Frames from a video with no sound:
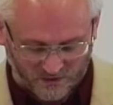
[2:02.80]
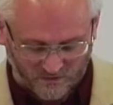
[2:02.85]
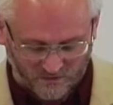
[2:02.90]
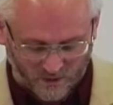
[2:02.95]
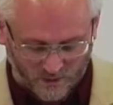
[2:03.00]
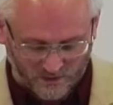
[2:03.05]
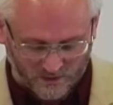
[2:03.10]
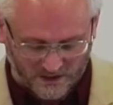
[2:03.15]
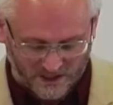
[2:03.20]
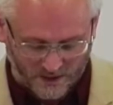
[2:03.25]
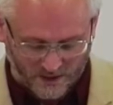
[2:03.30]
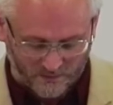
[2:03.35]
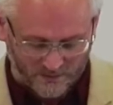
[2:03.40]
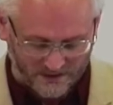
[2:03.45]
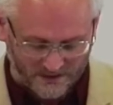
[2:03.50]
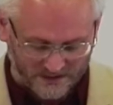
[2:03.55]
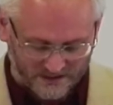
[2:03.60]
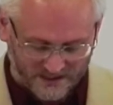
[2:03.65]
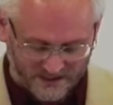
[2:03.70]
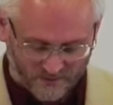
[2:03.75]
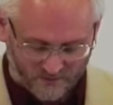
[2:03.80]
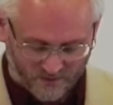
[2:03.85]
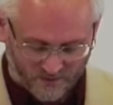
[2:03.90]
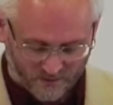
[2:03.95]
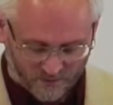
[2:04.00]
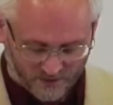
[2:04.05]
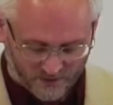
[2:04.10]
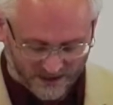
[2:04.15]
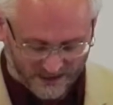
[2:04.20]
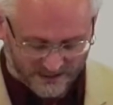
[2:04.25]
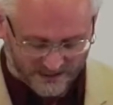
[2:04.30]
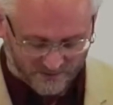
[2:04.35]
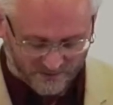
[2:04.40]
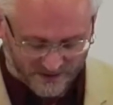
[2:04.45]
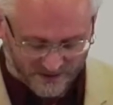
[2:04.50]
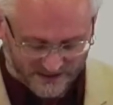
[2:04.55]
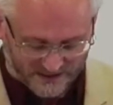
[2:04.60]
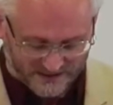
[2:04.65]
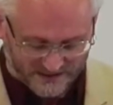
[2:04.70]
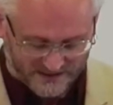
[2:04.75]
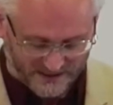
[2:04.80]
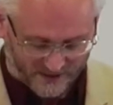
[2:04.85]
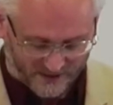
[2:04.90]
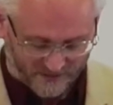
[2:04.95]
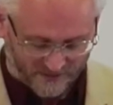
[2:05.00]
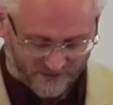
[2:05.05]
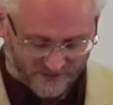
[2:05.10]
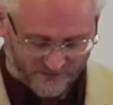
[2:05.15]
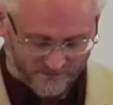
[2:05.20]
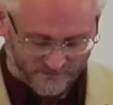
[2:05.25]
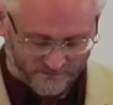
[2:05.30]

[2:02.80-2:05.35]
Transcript: folded up in a separate place by itself.